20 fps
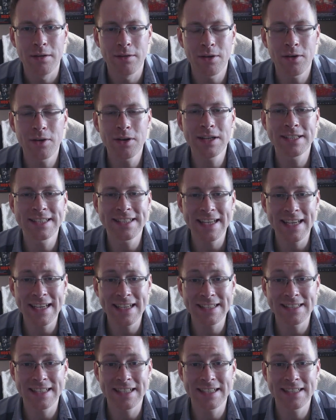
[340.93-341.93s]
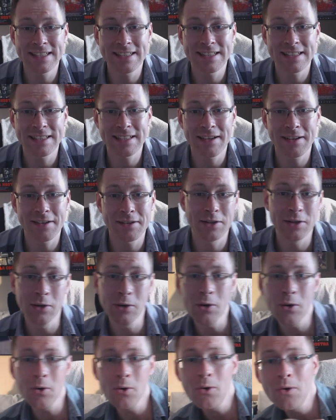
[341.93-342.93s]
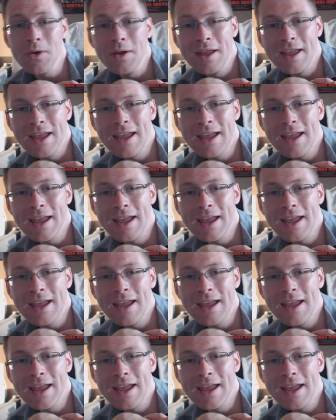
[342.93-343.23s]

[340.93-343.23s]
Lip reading: The only sad thing is that there are two